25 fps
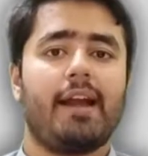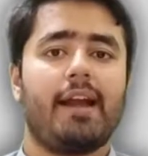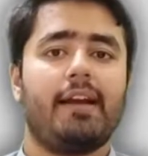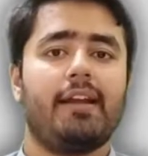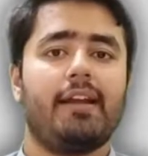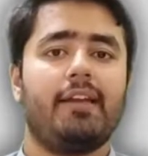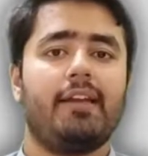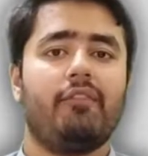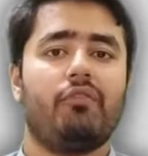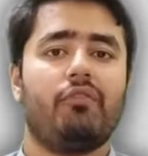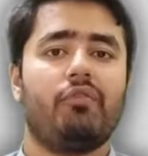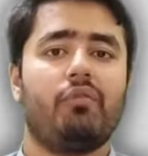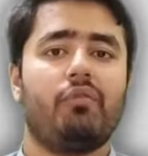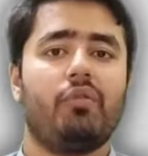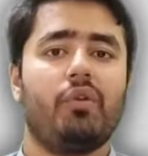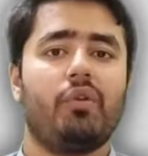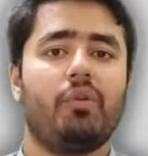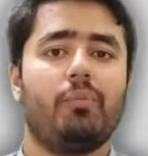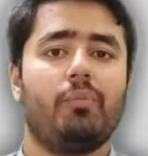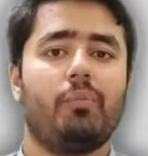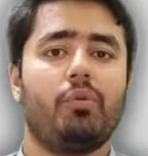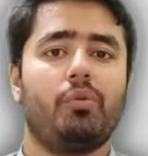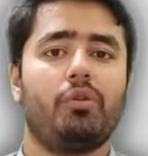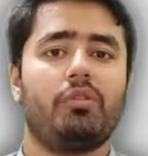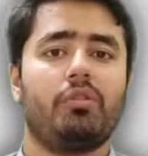and if
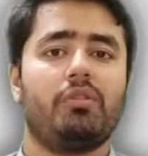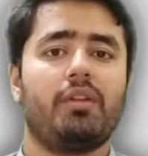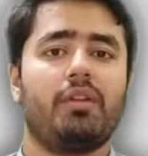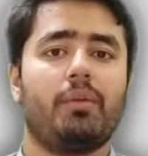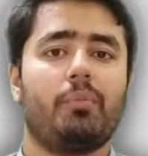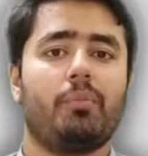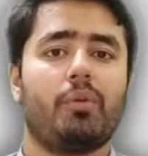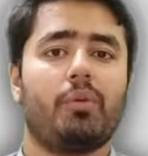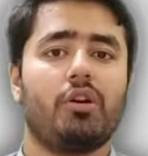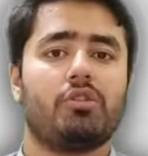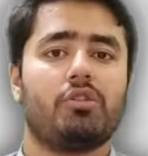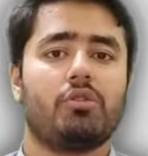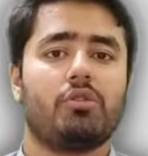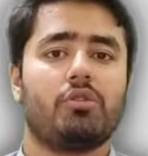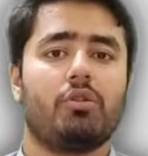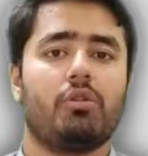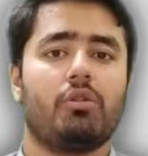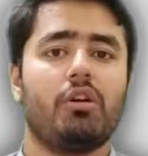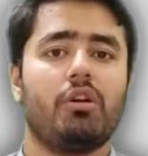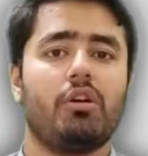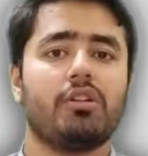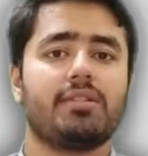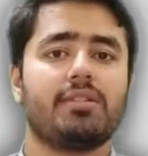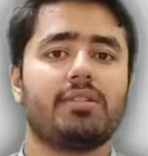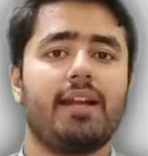we put the pressure
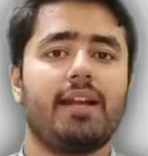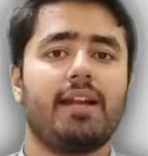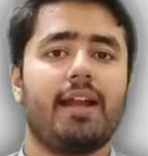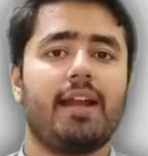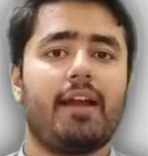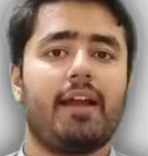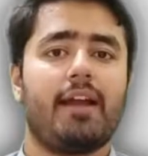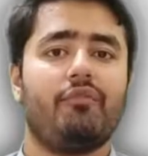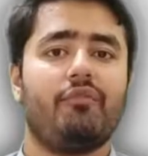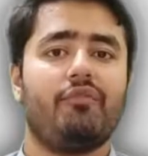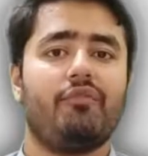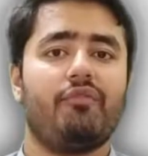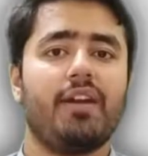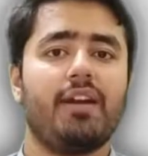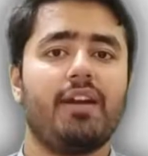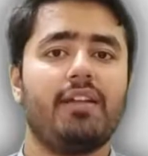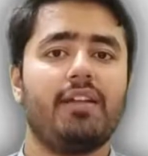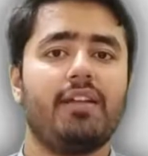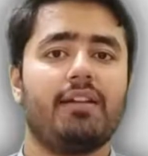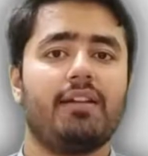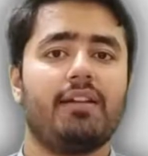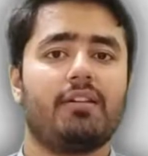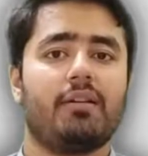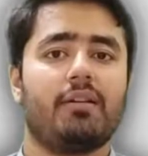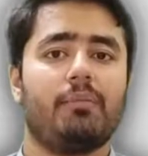constant and
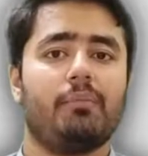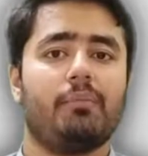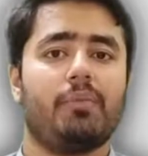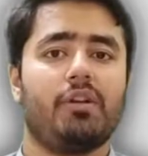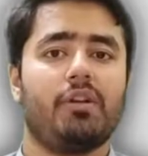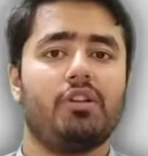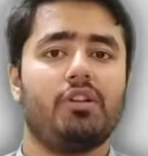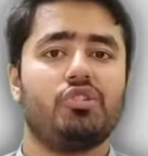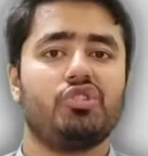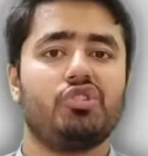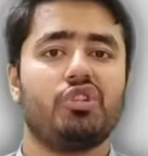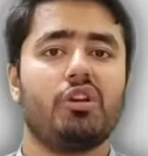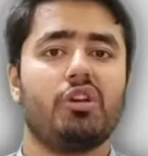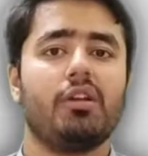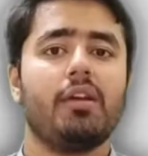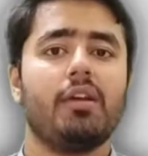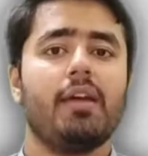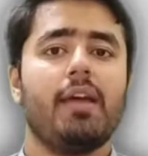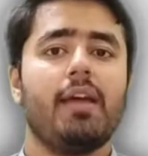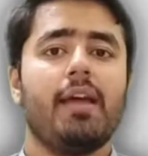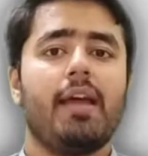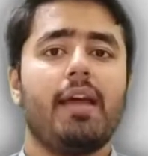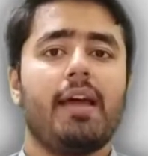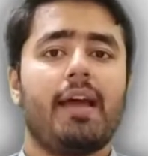vary the temperature,